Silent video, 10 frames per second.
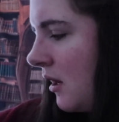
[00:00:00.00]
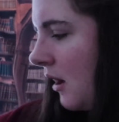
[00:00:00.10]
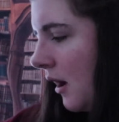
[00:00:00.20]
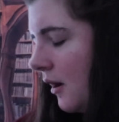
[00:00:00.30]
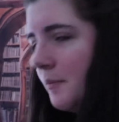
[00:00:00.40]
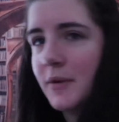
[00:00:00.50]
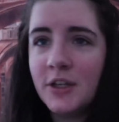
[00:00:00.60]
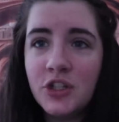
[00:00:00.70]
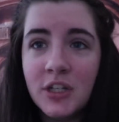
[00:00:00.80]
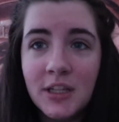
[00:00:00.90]
because
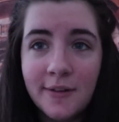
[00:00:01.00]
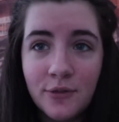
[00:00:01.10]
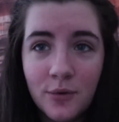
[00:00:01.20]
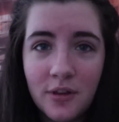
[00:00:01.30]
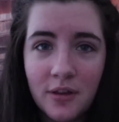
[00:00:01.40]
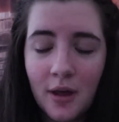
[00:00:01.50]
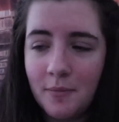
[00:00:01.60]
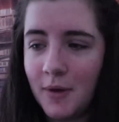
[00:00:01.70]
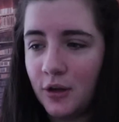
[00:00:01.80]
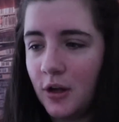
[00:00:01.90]
she lived with
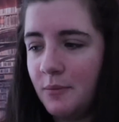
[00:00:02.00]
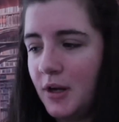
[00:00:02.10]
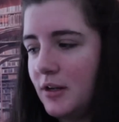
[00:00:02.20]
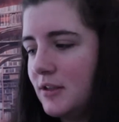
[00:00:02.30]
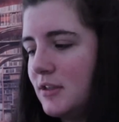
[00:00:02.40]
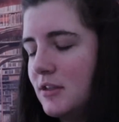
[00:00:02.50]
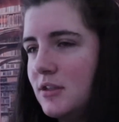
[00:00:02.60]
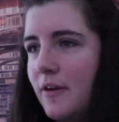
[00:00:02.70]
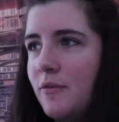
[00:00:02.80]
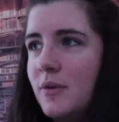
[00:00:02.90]
them, my grandparents,
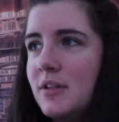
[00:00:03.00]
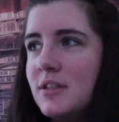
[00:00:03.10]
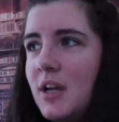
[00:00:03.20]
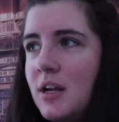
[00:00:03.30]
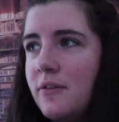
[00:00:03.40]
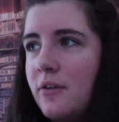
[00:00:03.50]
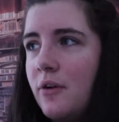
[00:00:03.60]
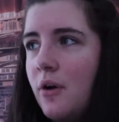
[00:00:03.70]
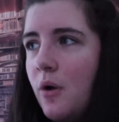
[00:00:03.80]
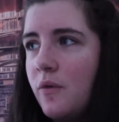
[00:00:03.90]
since everyone's kind
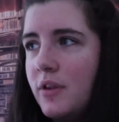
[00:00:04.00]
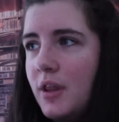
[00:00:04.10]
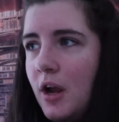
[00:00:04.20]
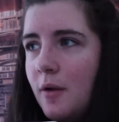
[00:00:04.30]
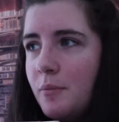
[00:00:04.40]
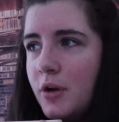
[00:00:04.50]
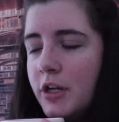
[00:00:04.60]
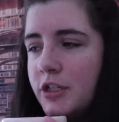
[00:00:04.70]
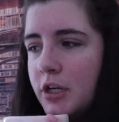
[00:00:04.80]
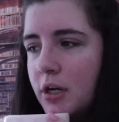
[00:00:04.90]
of over there, I'm
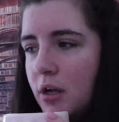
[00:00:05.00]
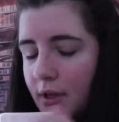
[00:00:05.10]
pretty sure.